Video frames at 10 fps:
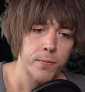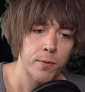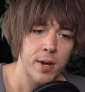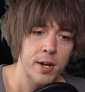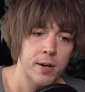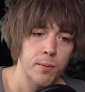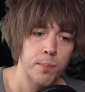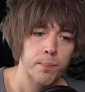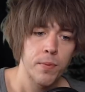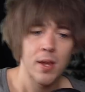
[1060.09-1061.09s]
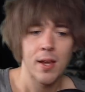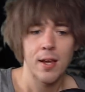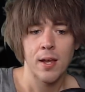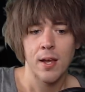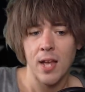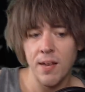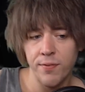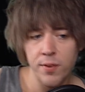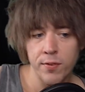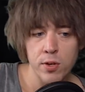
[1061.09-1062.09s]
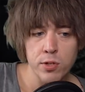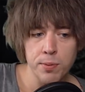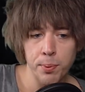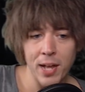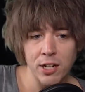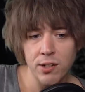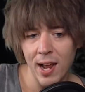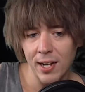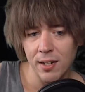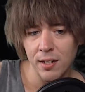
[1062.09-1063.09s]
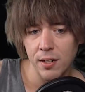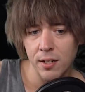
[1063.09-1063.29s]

right here, if you've used Black Dragon,